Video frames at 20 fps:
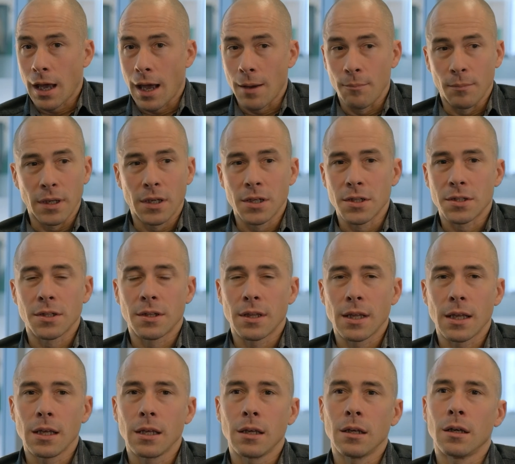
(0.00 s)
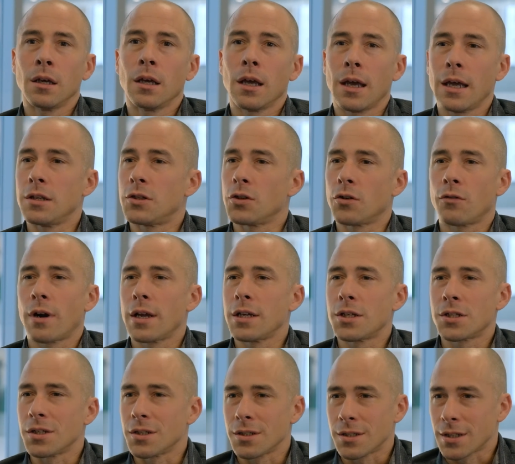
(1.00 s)
and because of the
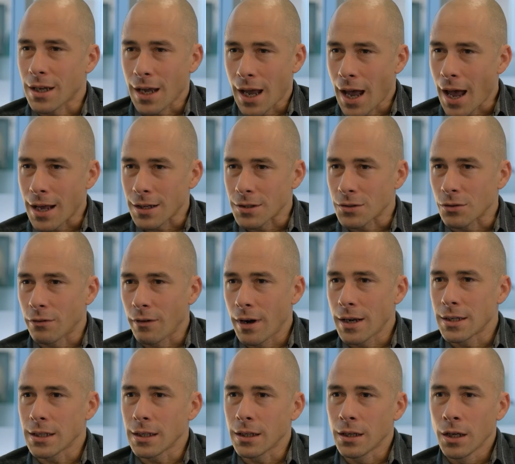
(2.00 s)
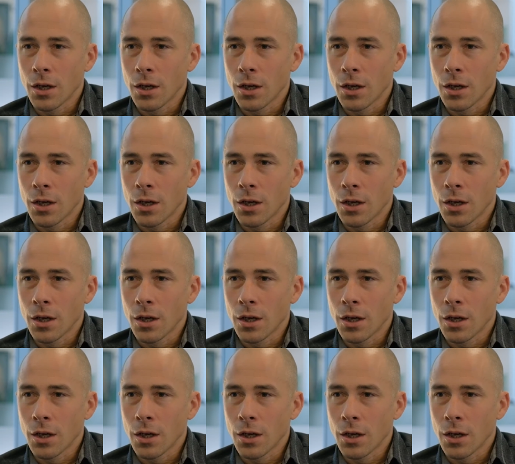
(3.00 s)
integrations it has already,